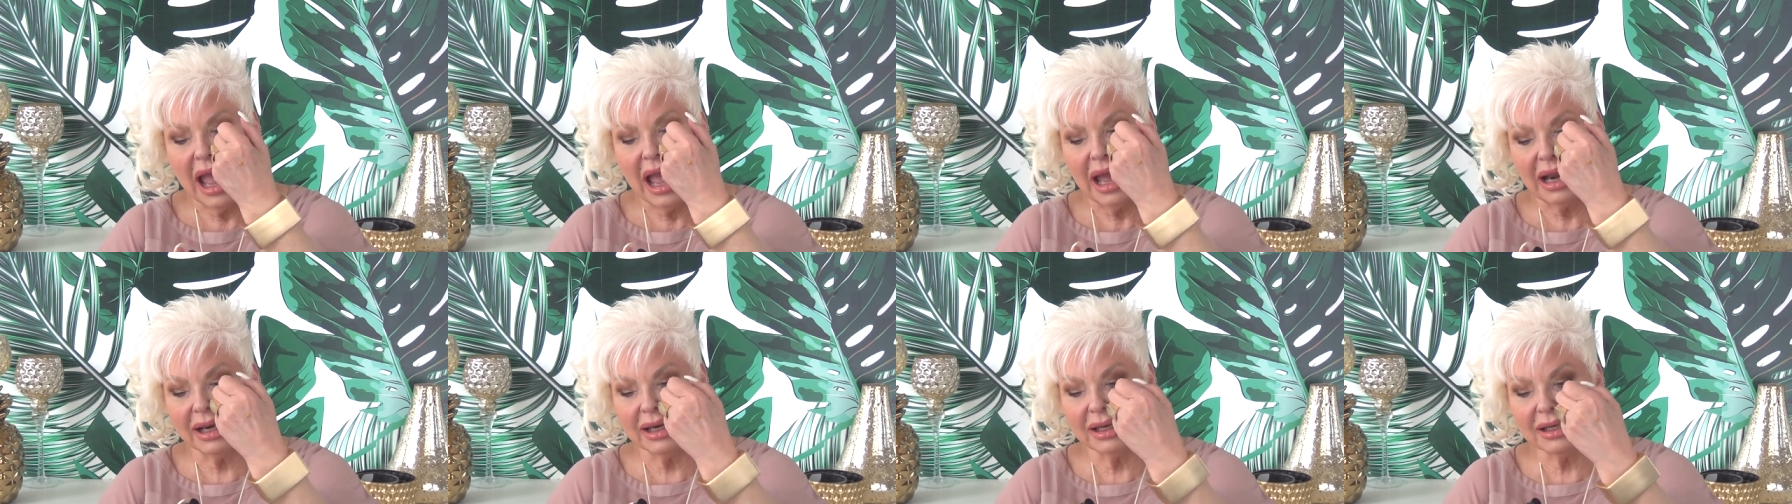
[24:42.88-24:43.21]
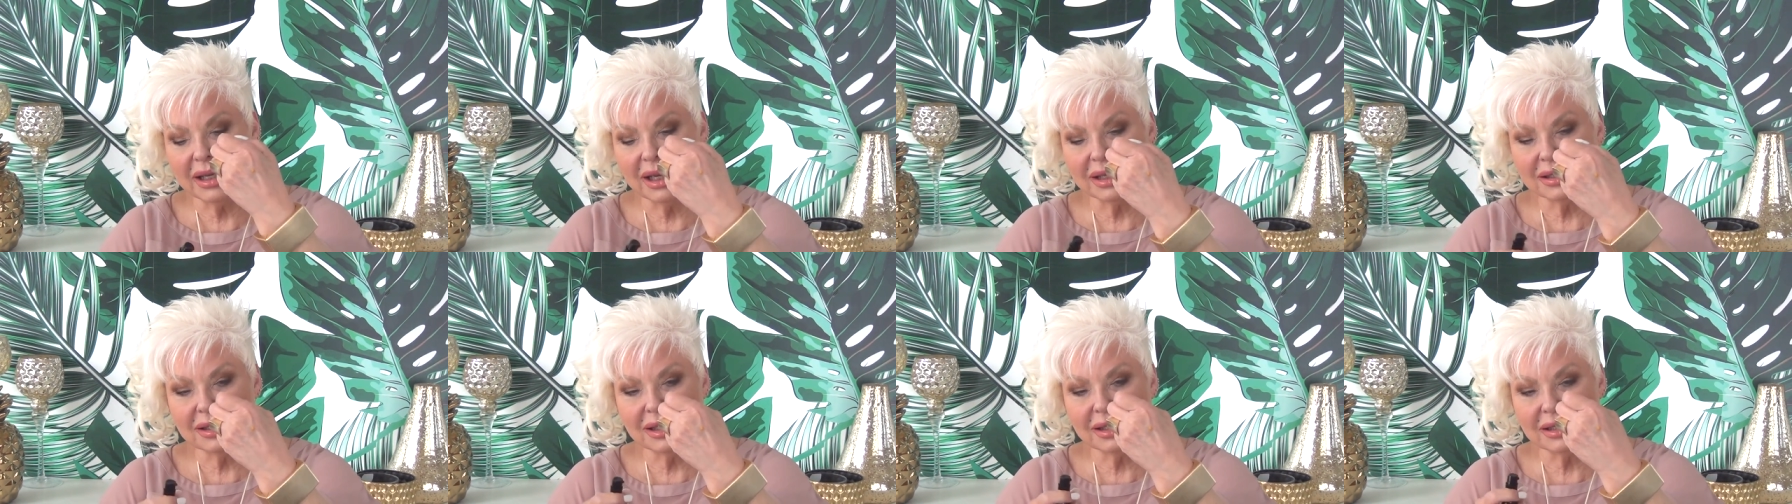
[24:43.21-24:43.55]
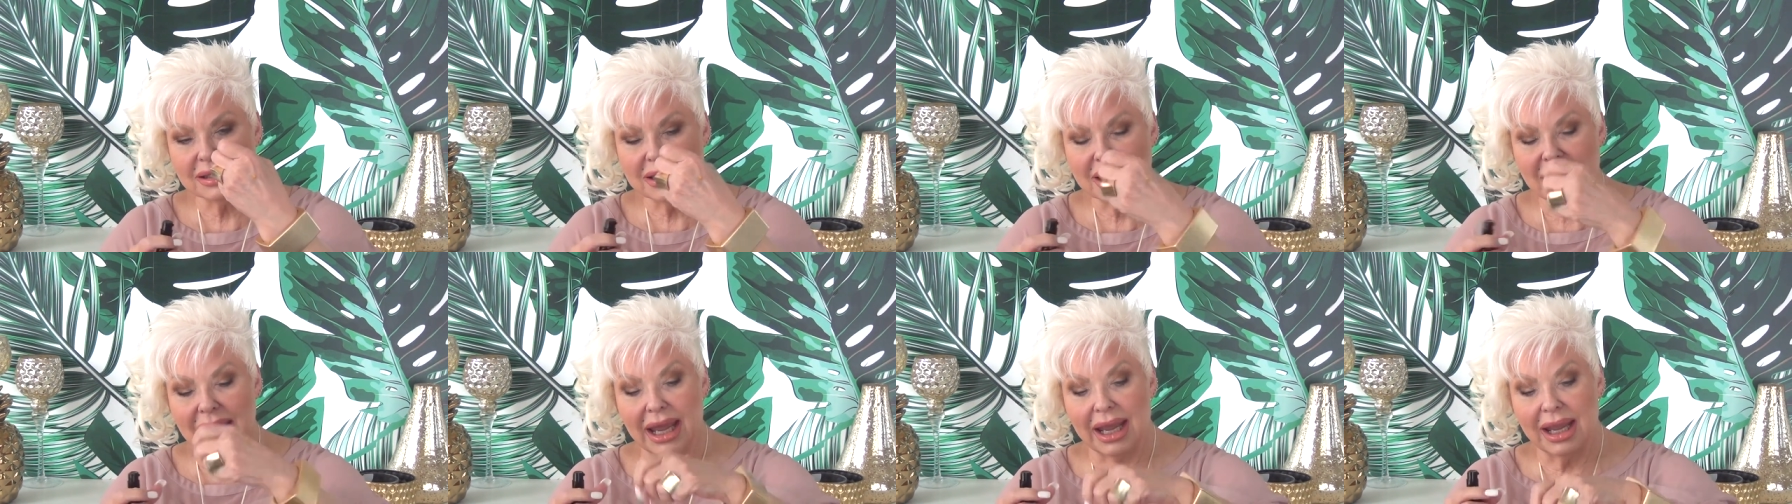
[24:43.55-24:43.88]
And it
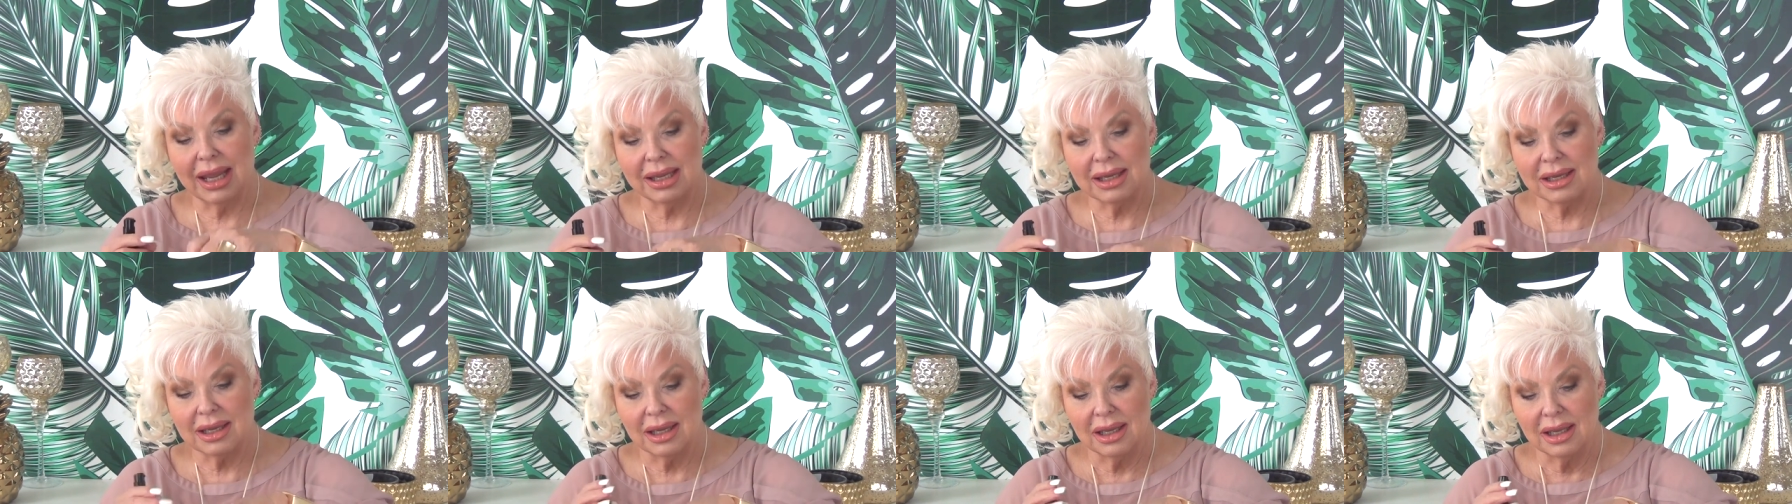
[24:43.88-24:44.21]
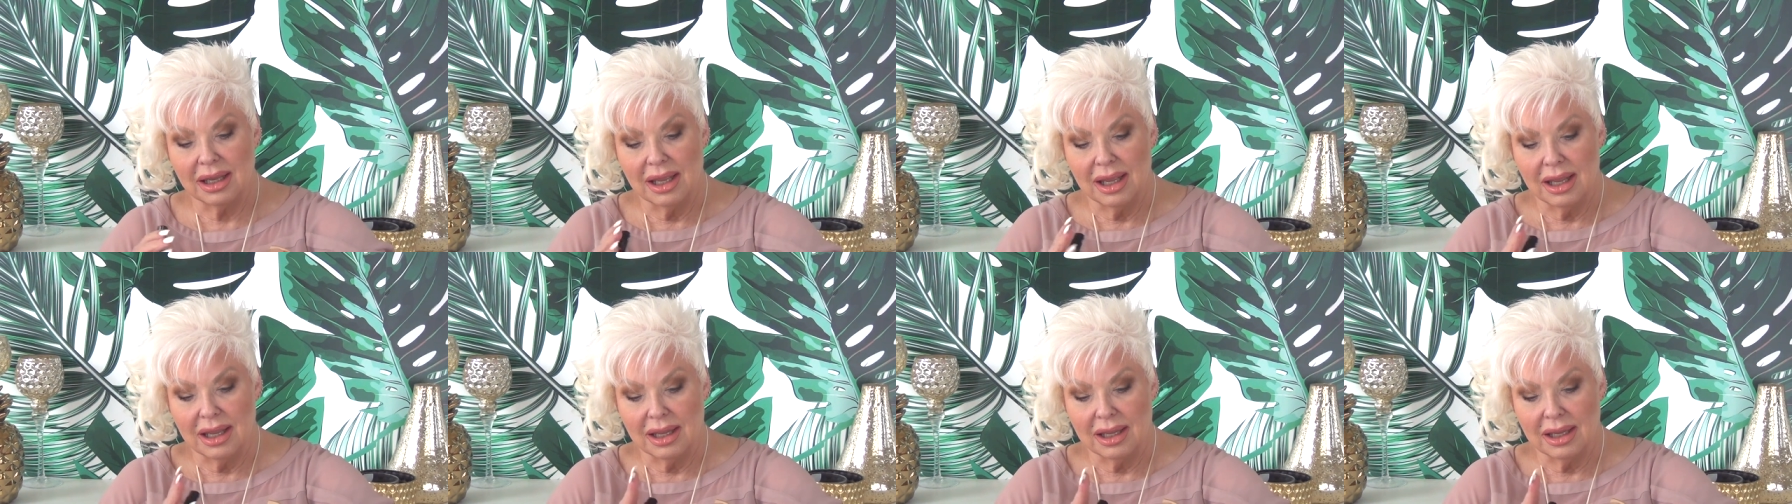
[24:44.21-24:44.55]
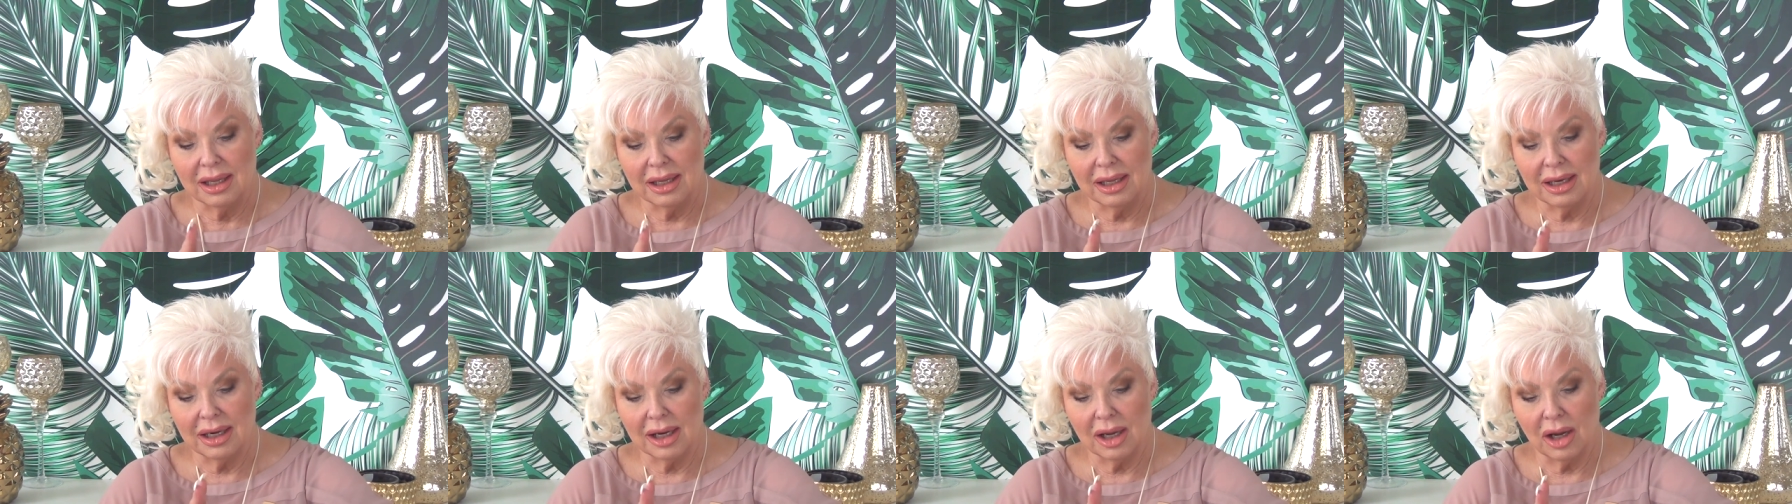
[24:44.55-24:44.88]
doesn't take,
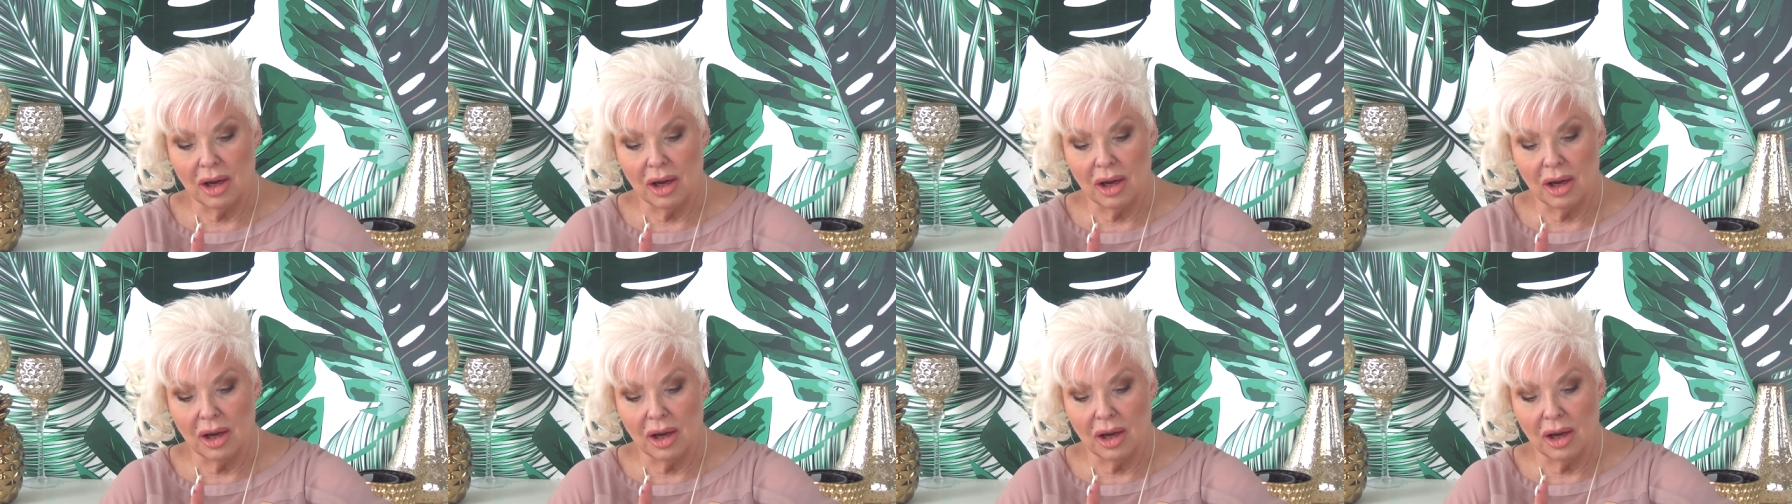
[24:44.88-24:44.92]
you